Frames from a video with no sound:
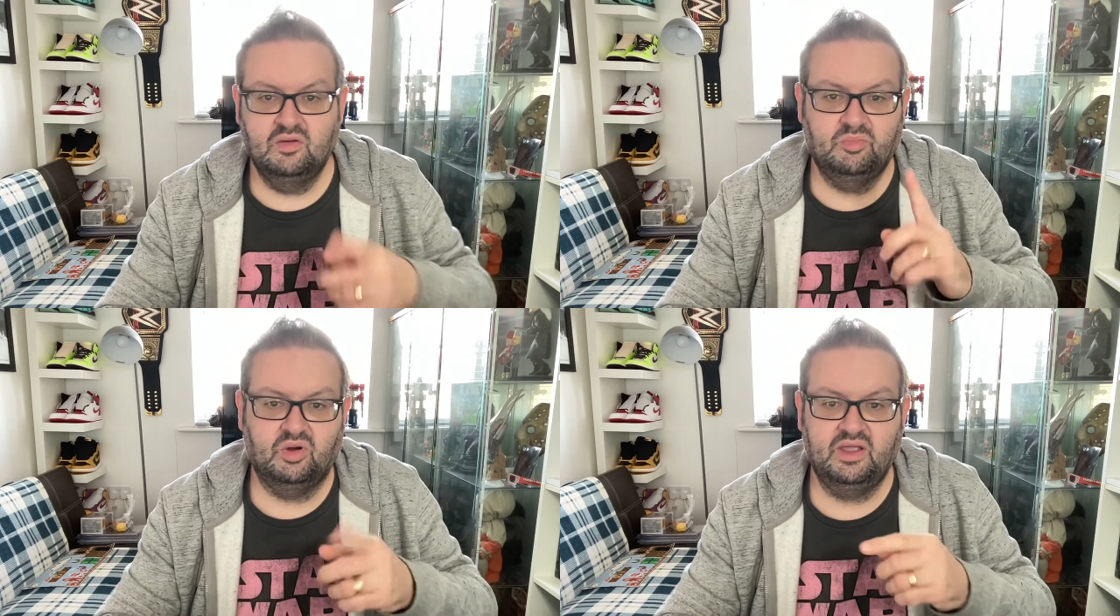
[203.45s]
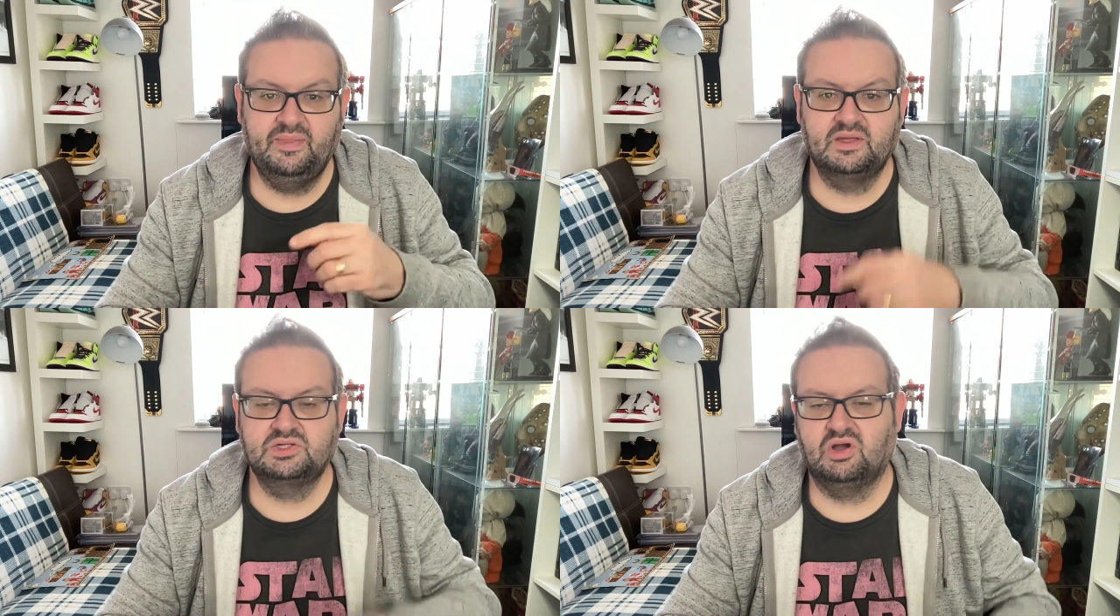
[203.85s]
But in
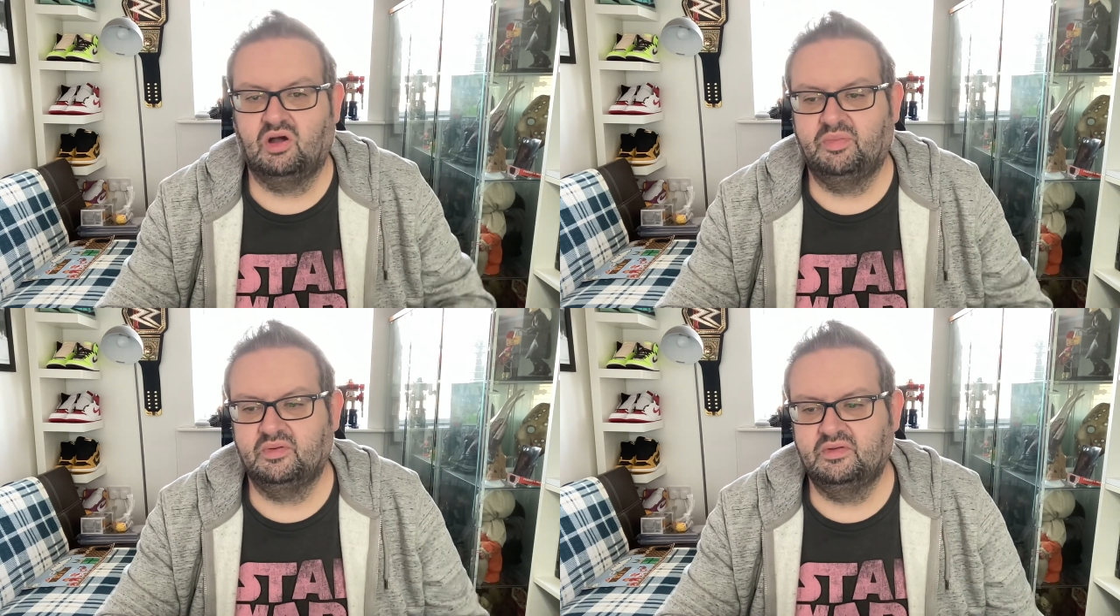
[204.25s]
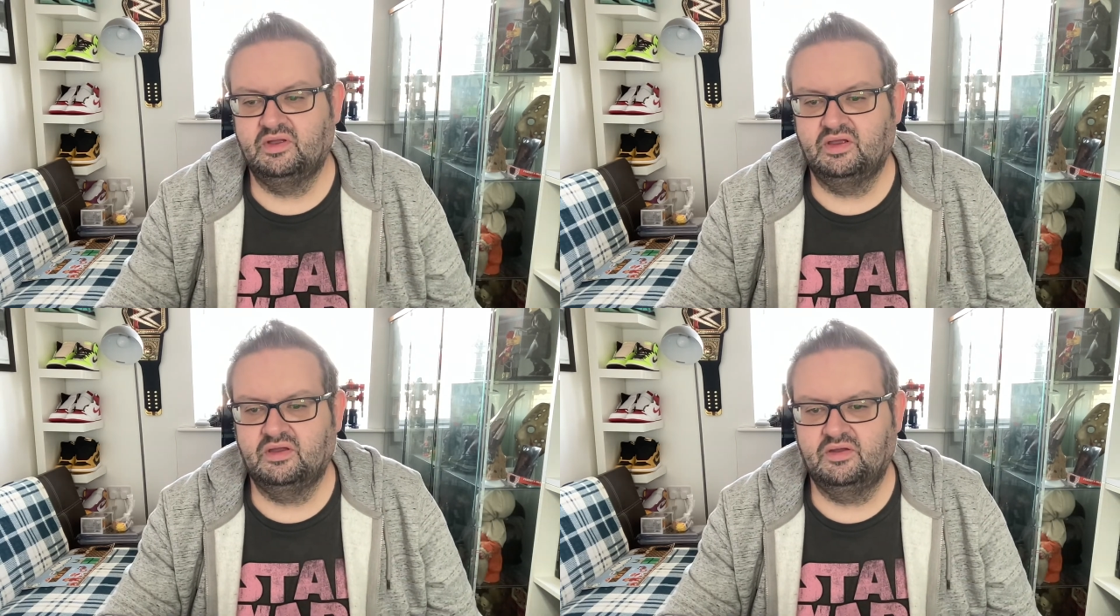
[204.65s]
the shop,
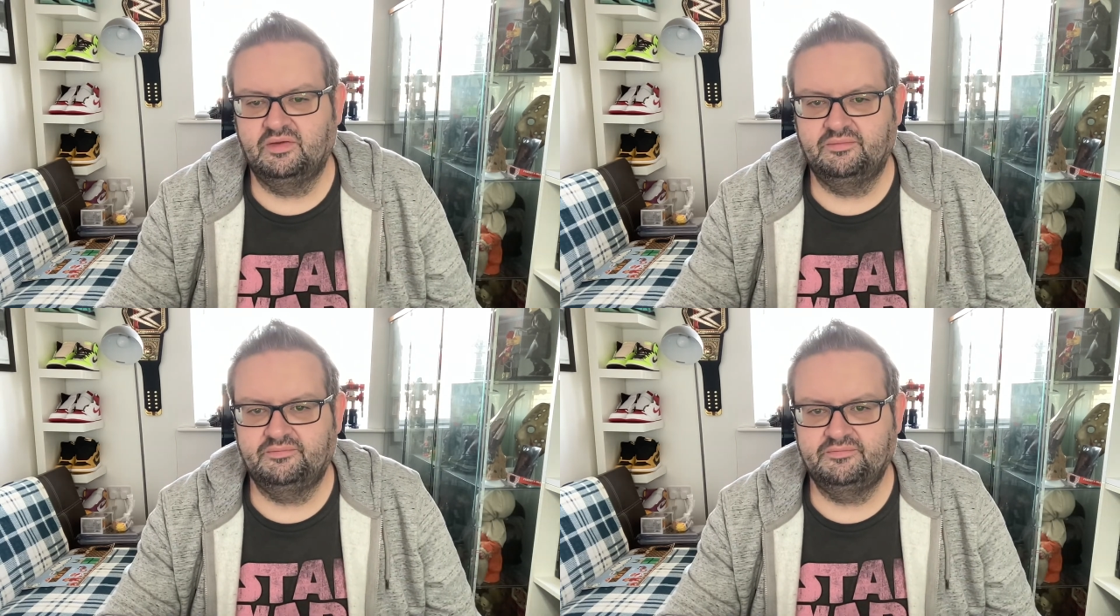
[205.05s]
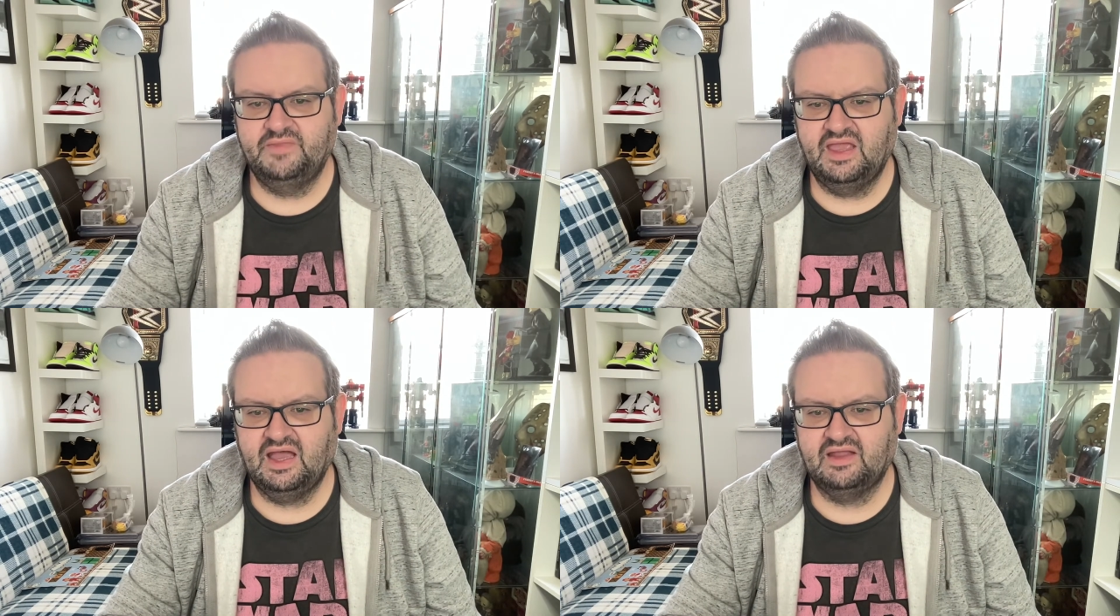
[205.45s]
they
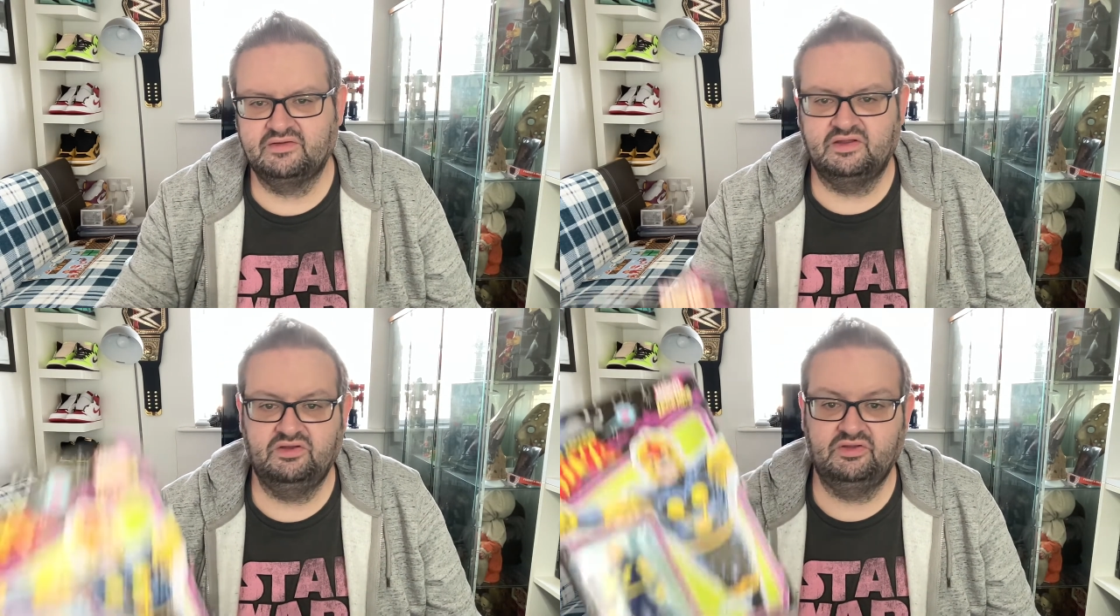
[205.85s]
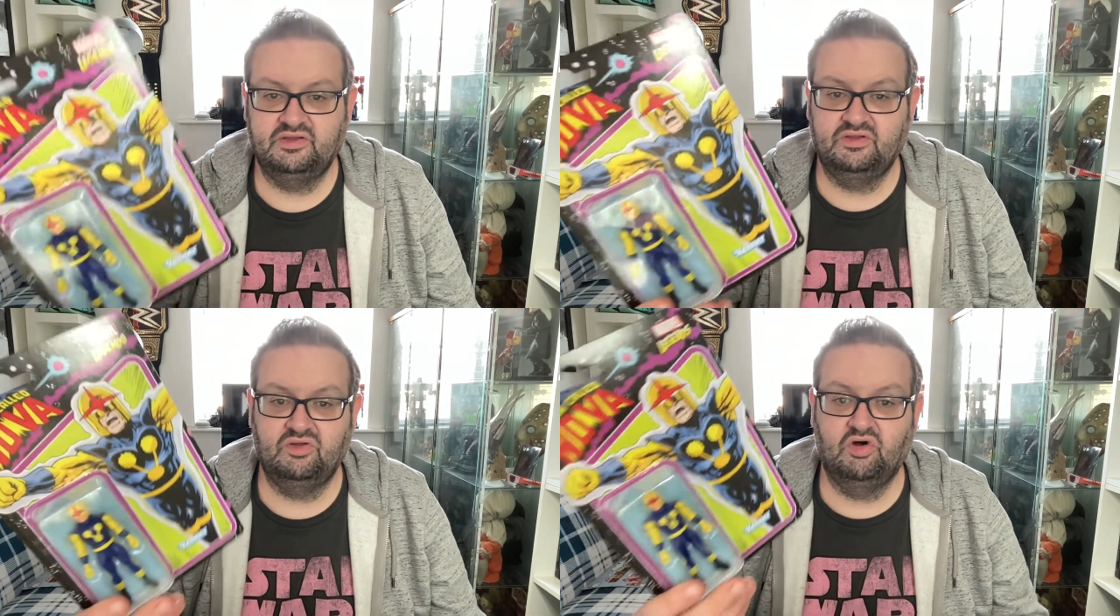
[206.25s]
had a
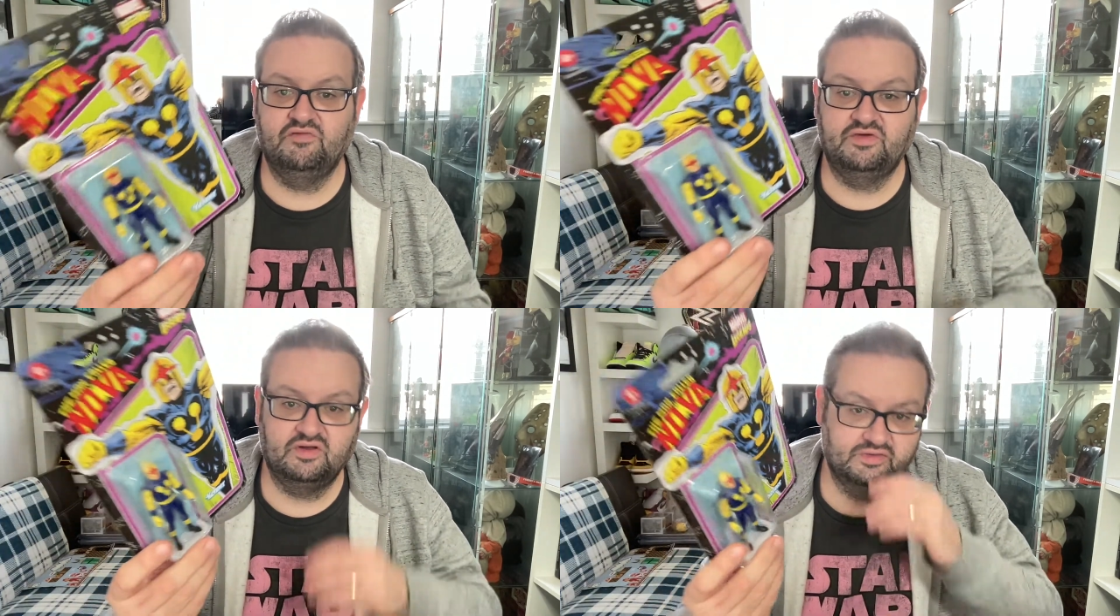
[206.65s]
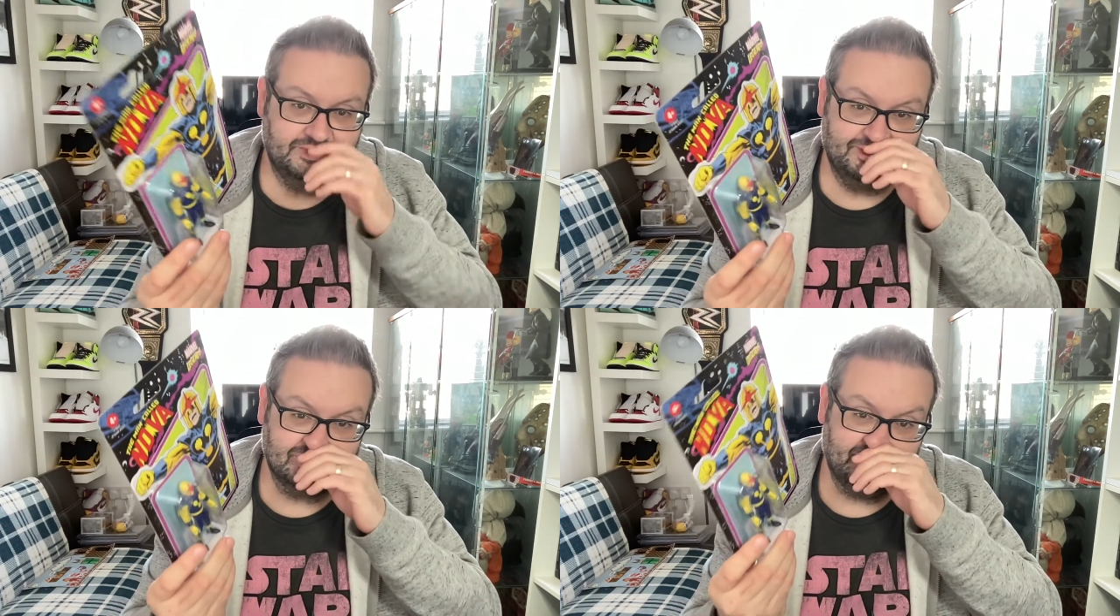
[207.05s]
Nova,
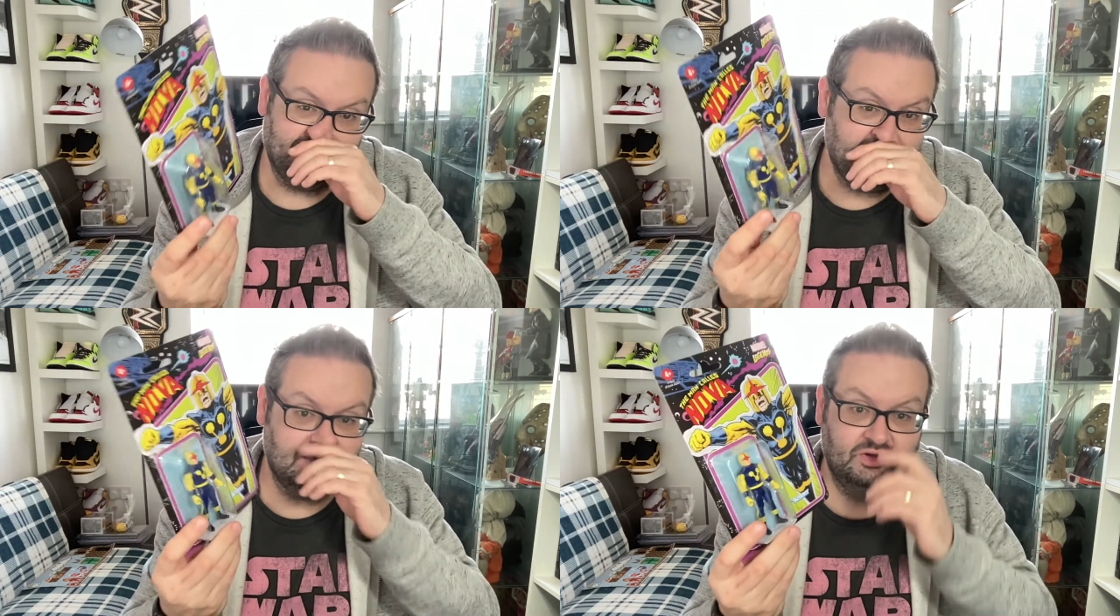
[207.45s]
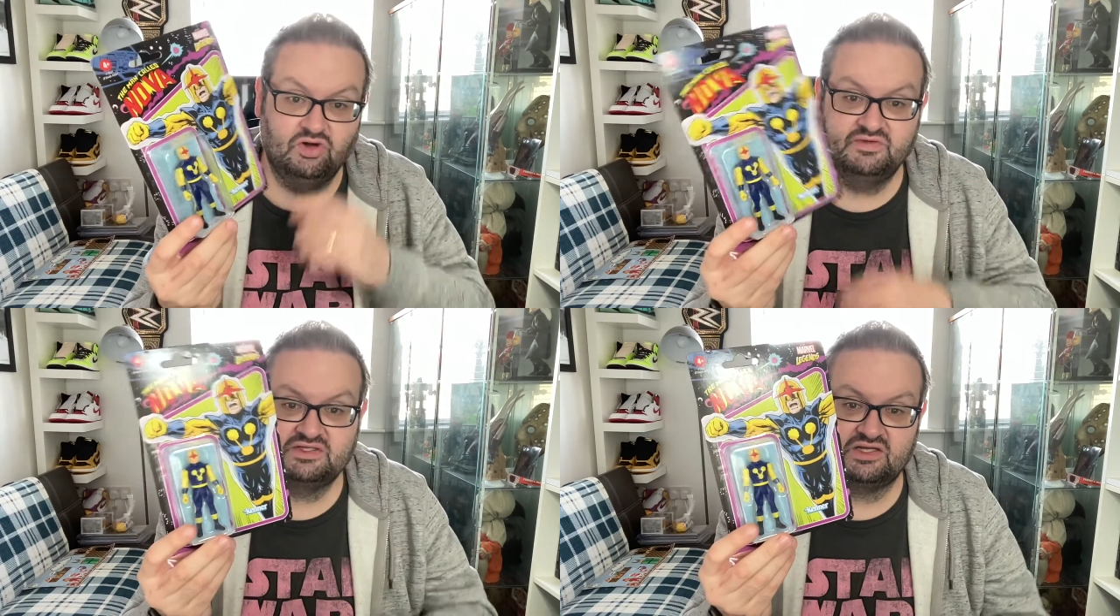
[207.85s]
Kotobukiya
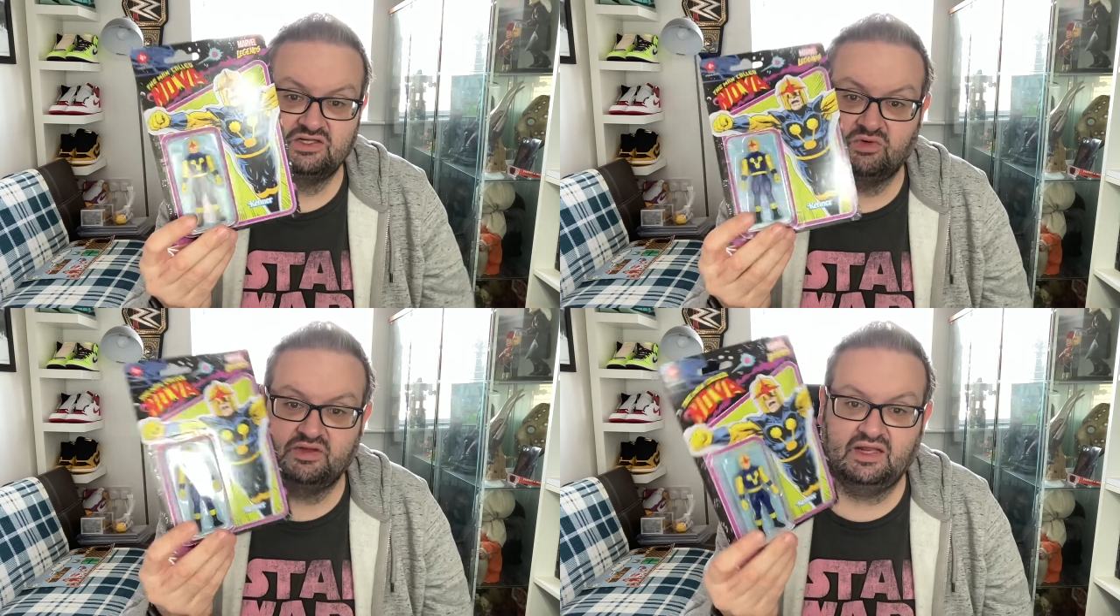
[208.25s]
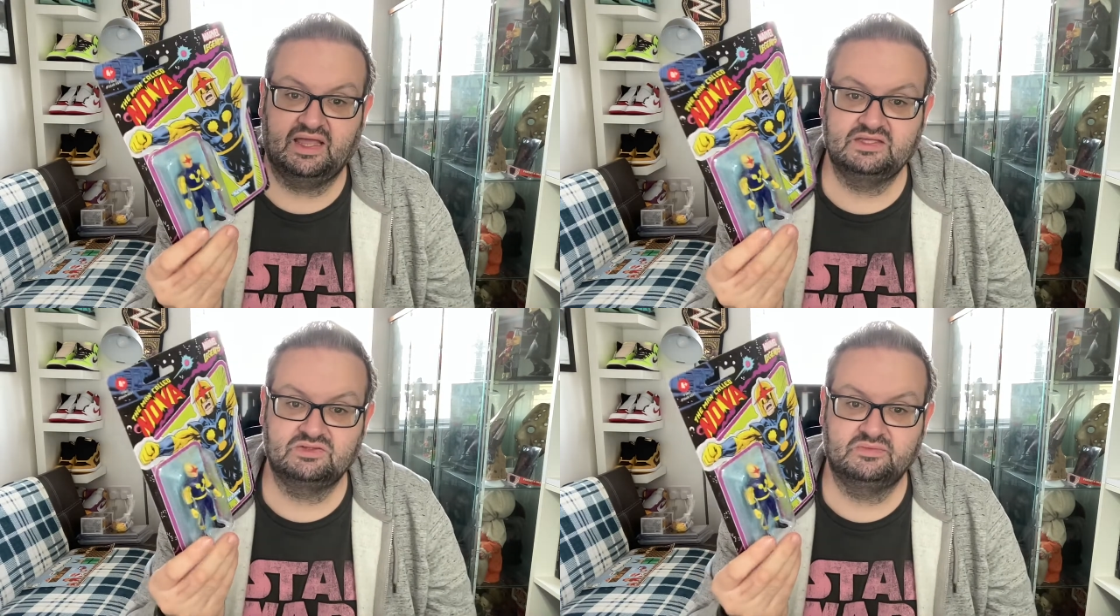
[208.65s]
Nova statue, the one that
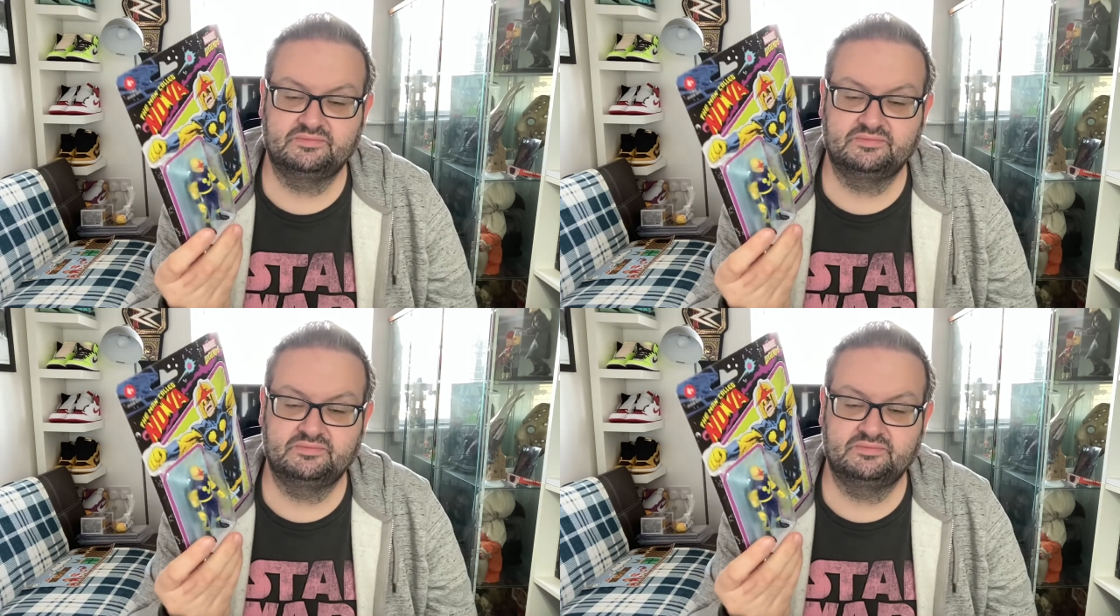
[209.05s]
lights up,